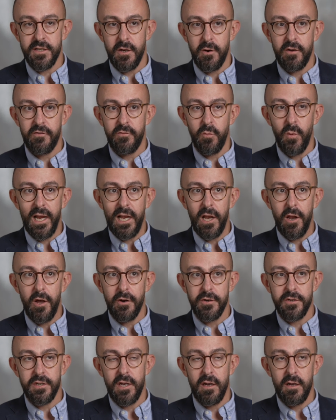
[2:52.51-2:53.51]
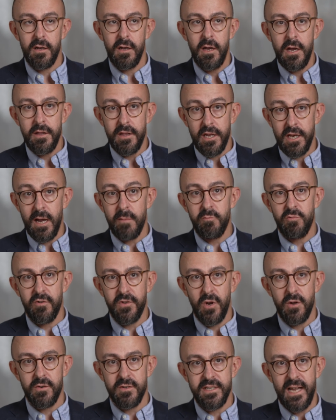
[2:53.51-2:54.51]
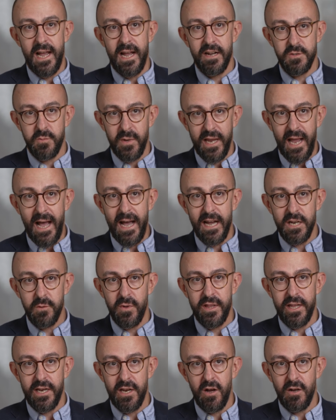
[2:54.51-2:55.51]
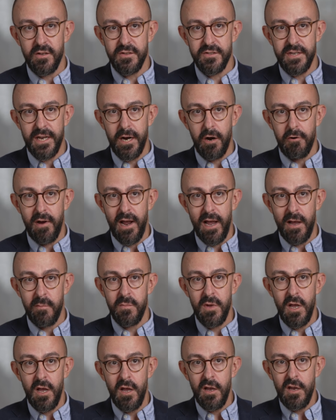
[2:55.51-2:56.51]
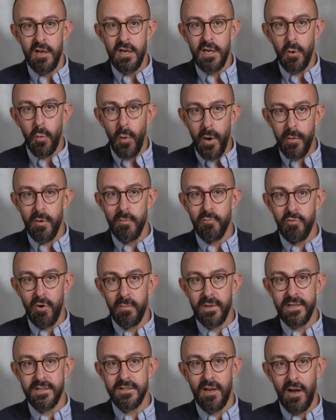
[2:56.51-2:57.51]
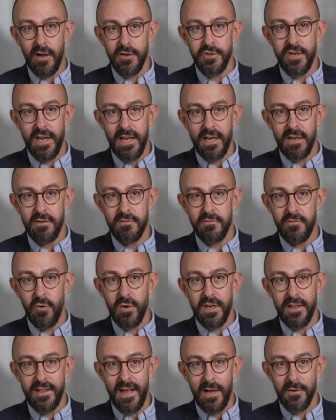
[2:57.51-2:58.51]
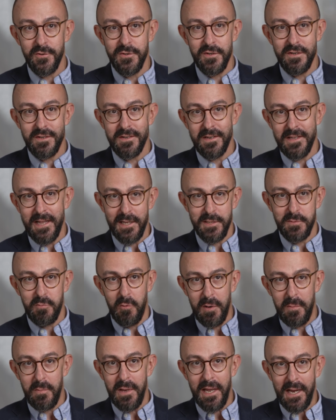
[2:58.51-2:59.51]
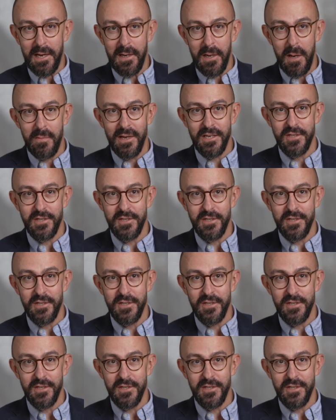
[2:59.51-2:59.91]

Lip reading: if we looked at the number of contacts we had within our CRM, we were probably touching 40,000, and that's probably being a bit